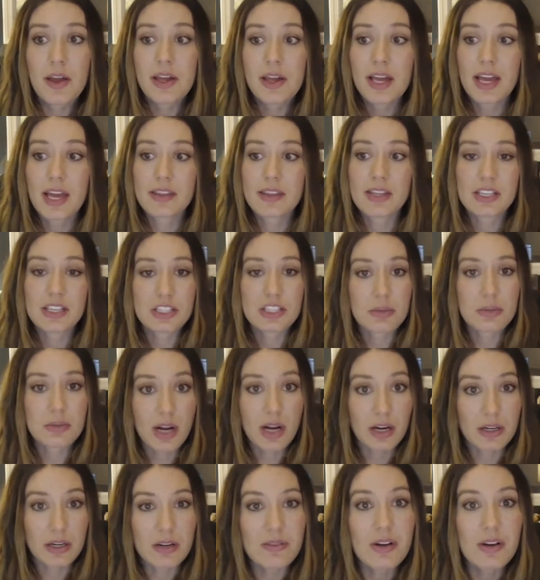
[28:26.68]
and then
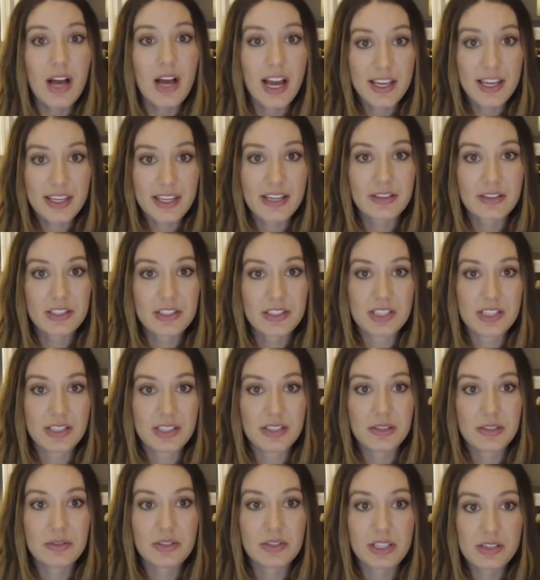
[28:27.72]
tomorrow, I guarantee
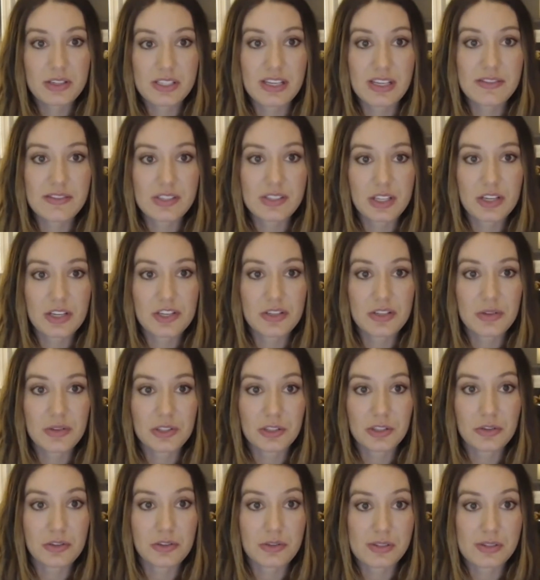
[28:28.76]
you, their stuff's going to show in
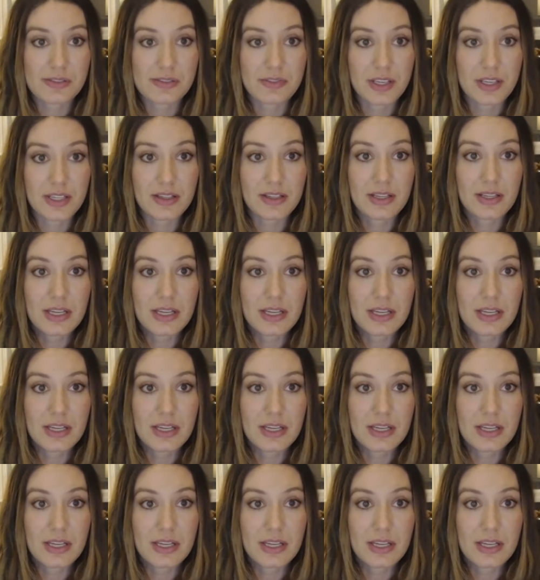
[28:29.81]
your newsfeed.